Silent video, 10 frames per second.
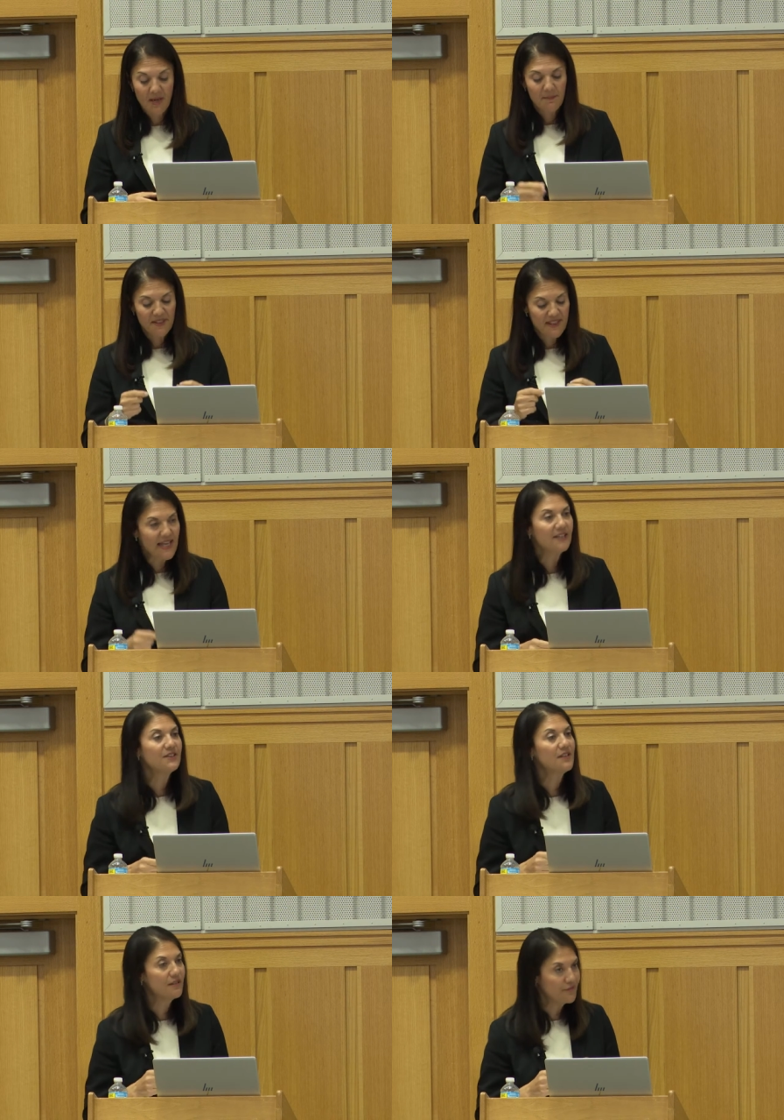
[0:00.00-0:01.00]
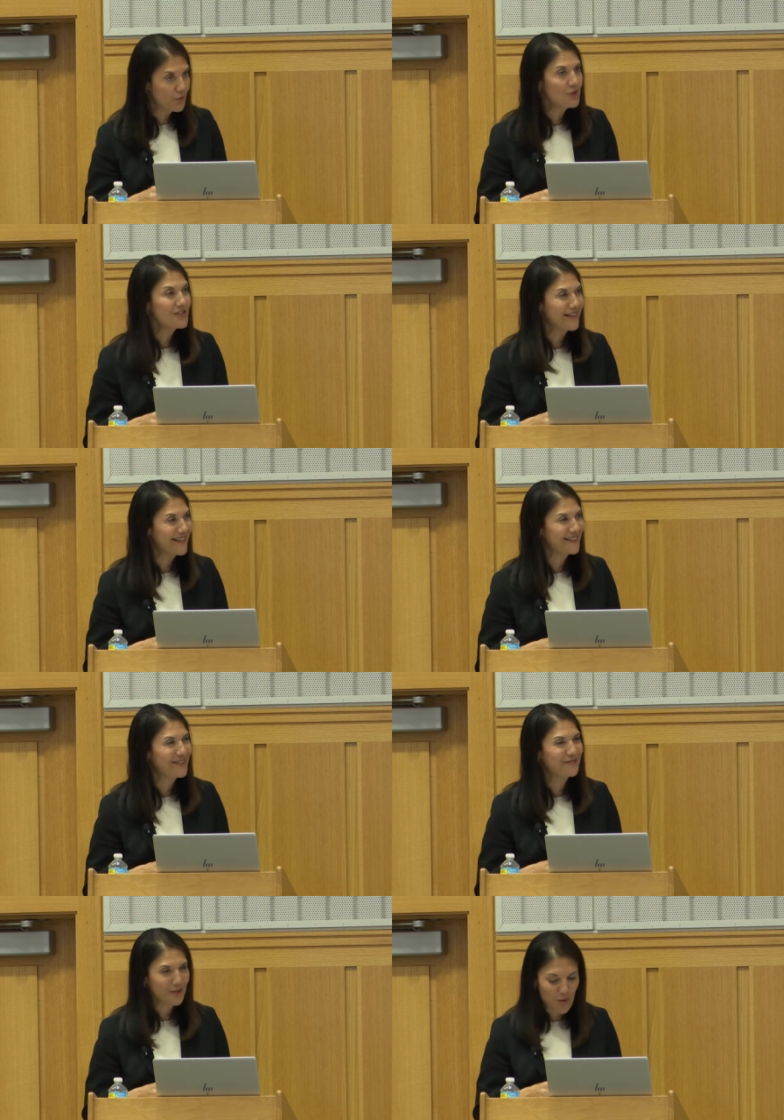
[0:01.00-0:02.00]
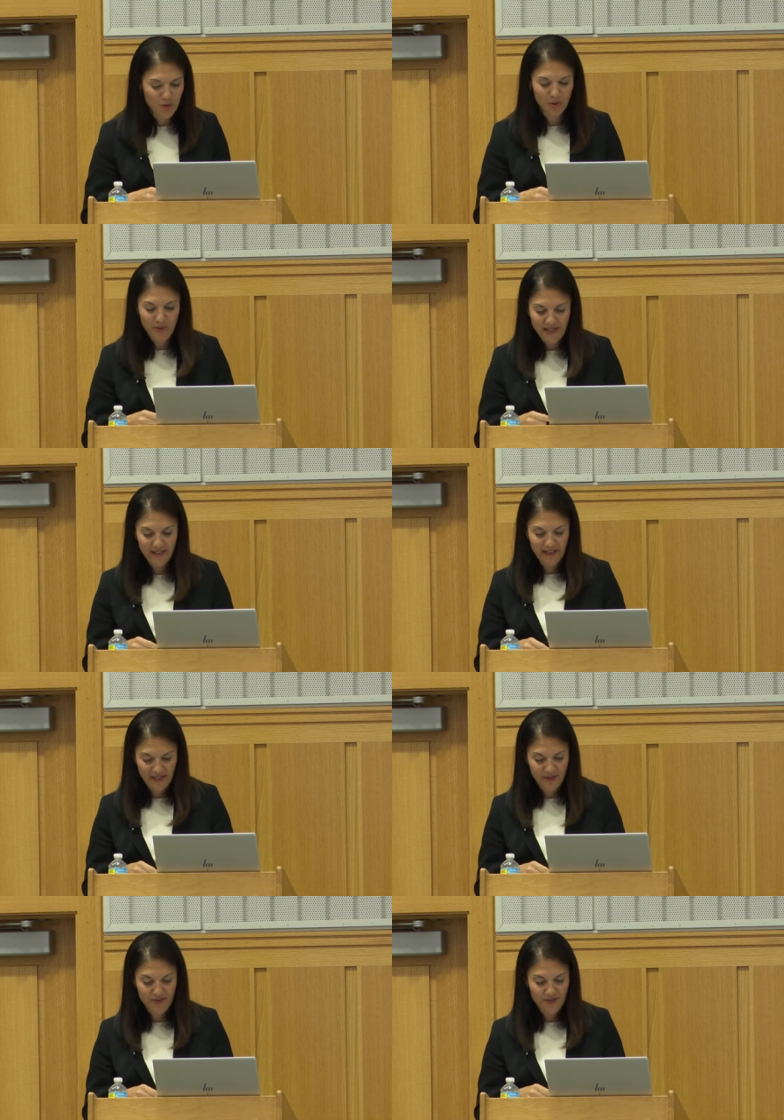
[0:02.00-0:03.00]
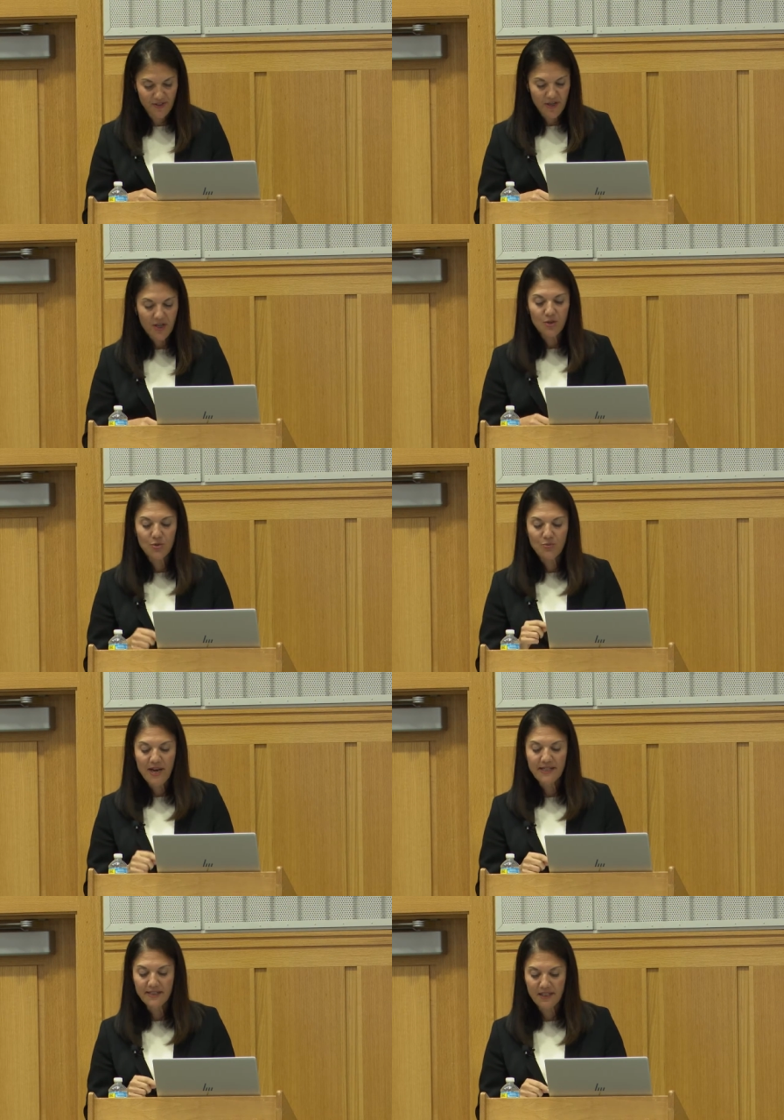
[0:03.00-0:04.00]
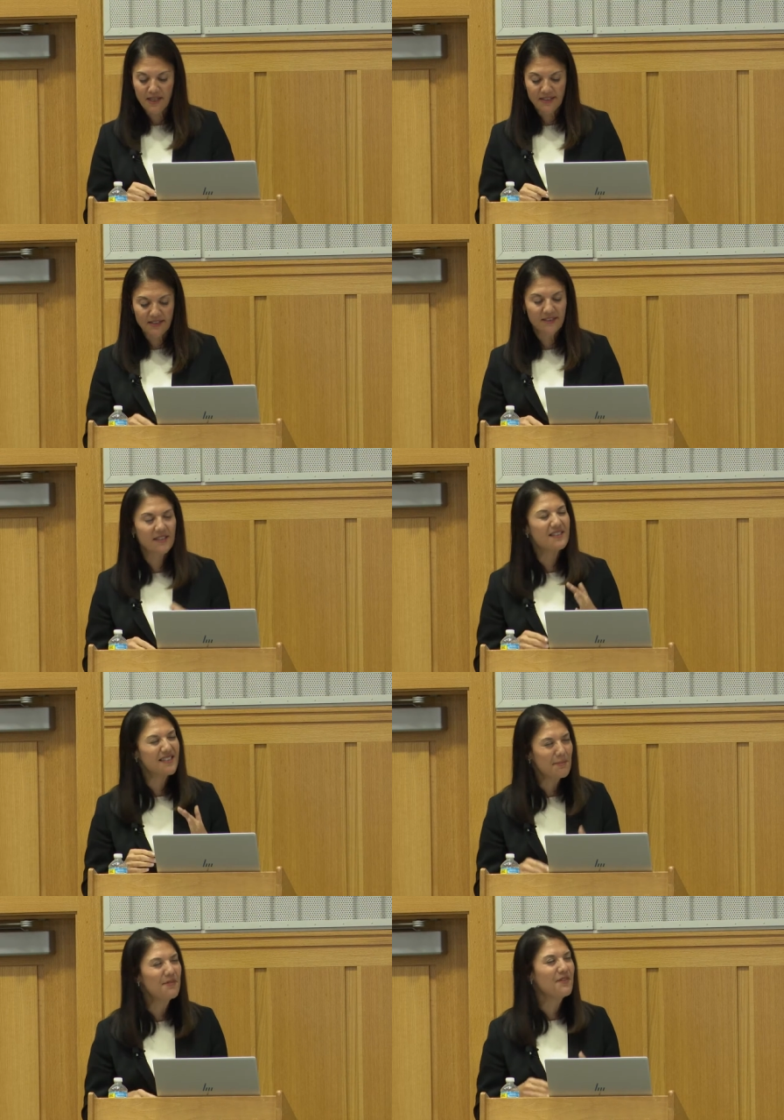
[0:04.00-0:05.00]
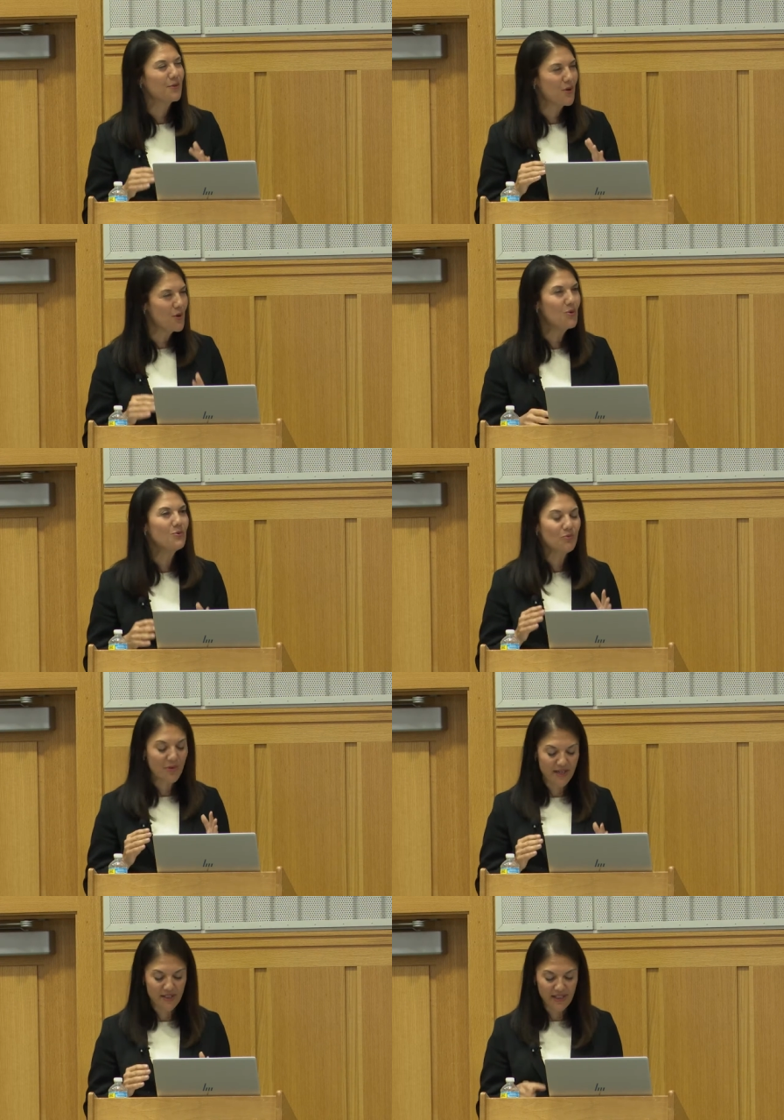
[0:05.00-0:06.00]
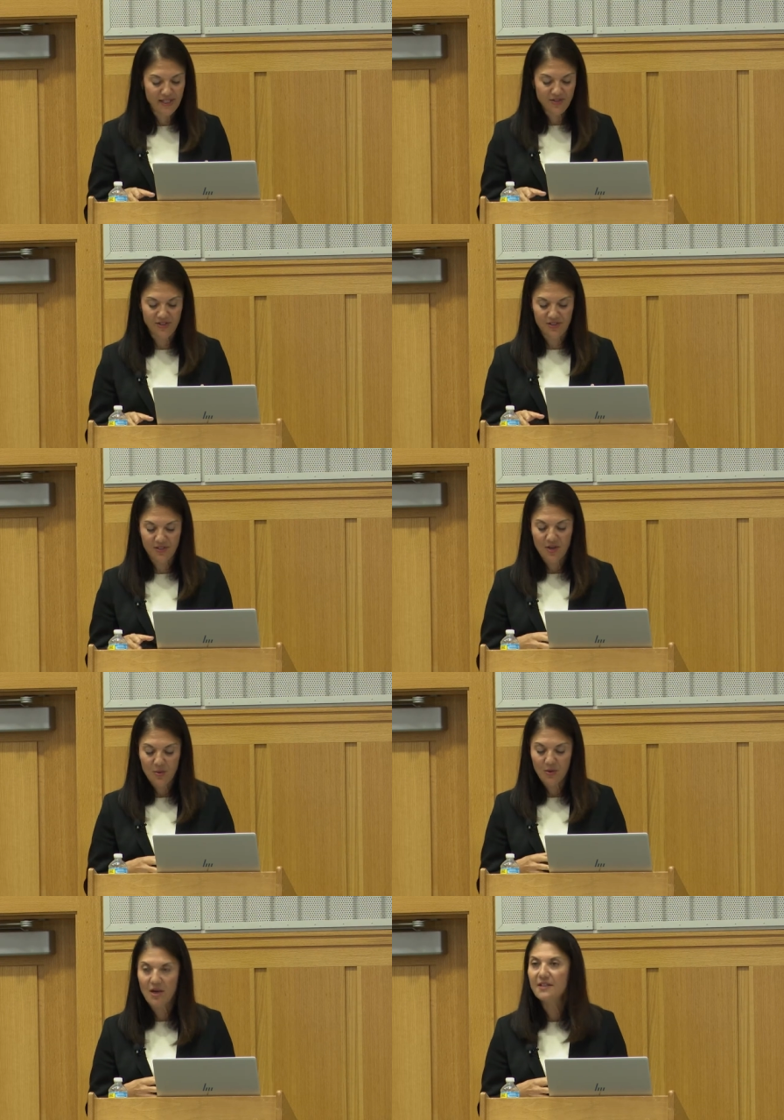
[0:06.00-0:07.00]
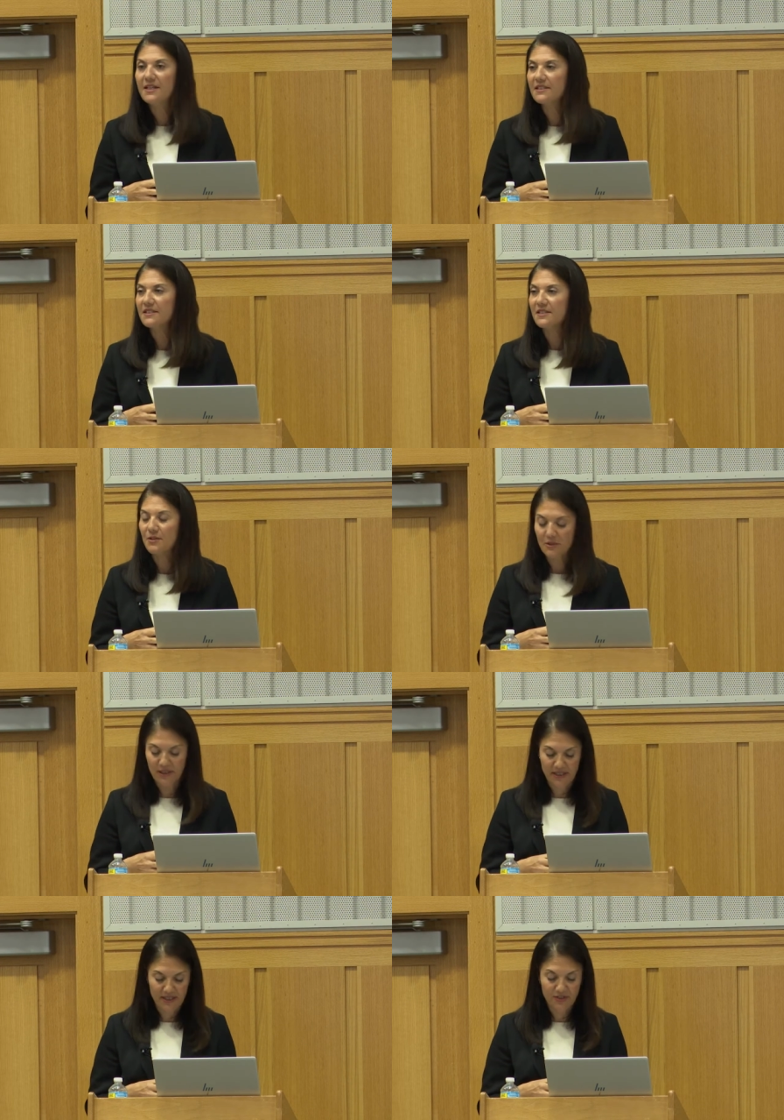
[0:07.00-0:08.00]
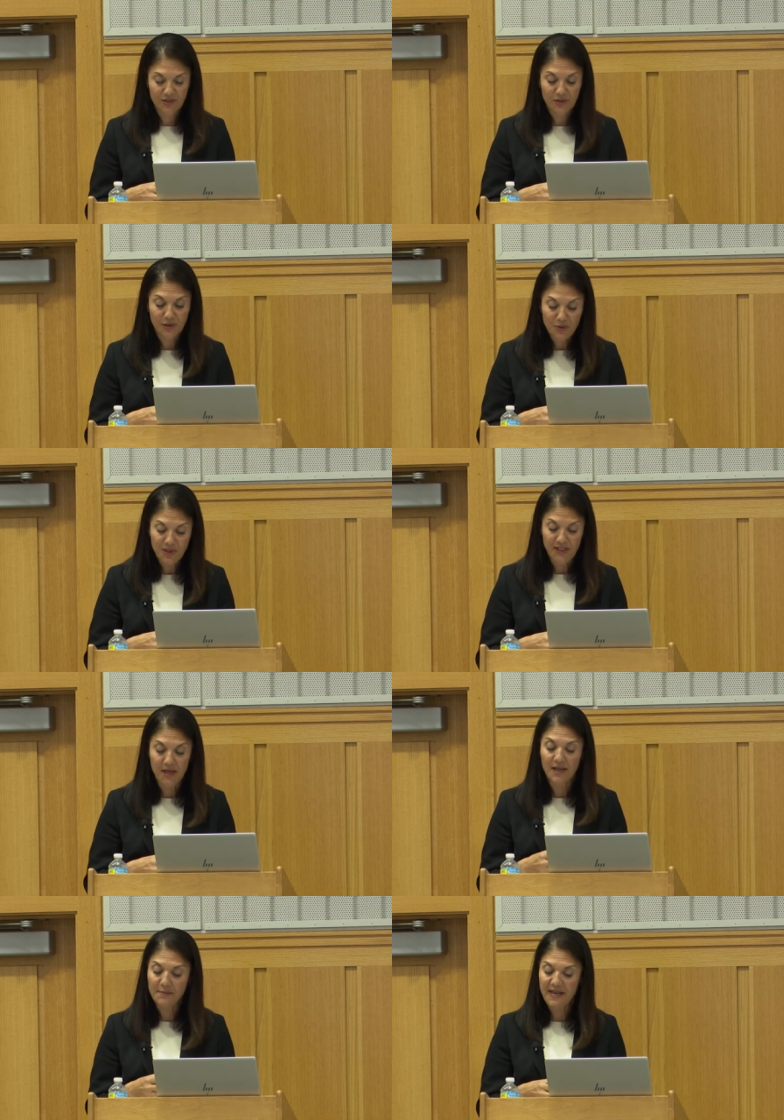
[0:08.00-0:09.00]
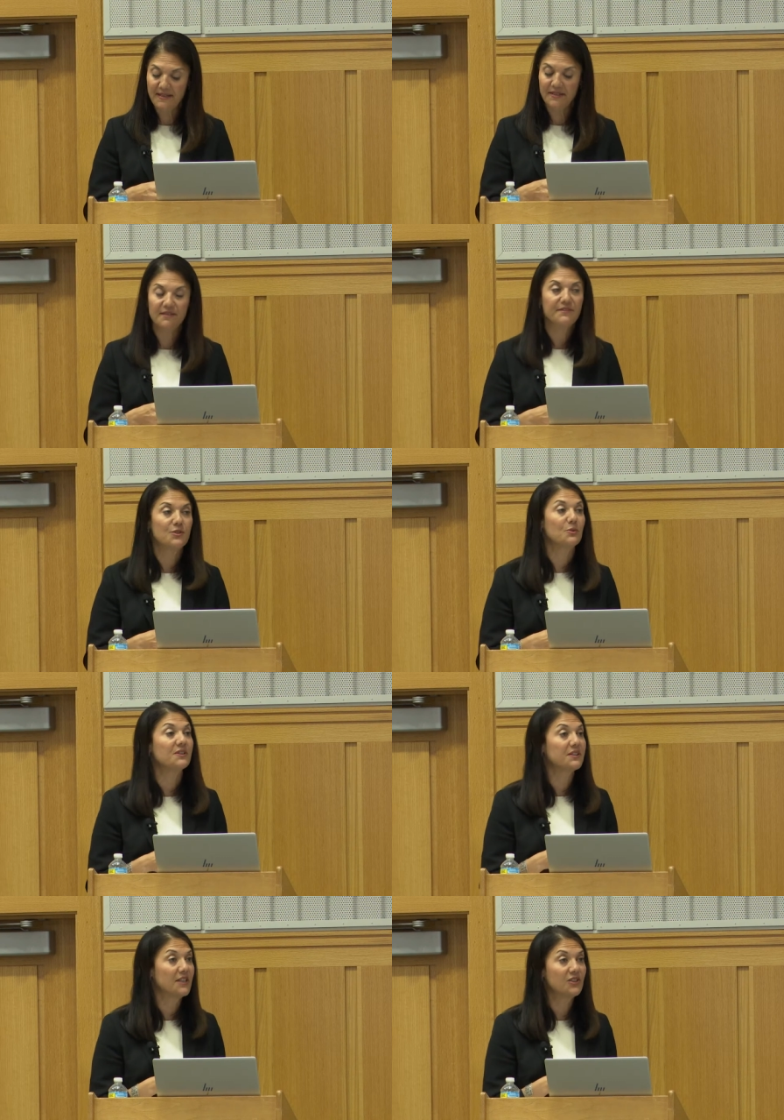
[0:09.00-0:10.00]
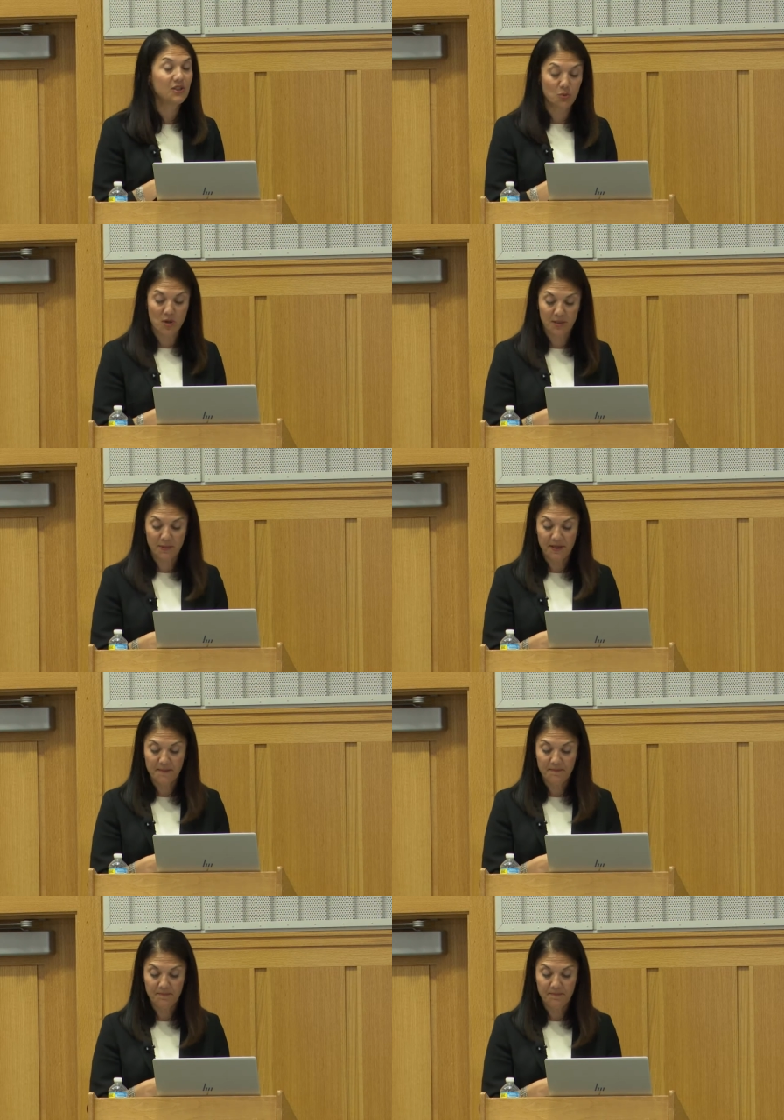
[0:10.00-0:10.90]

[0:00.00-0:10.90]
But thanks to the foresight of local regulators who recognized that some of their own regulations were unnecessarily excluding unbanked individuals such as Nwafuka,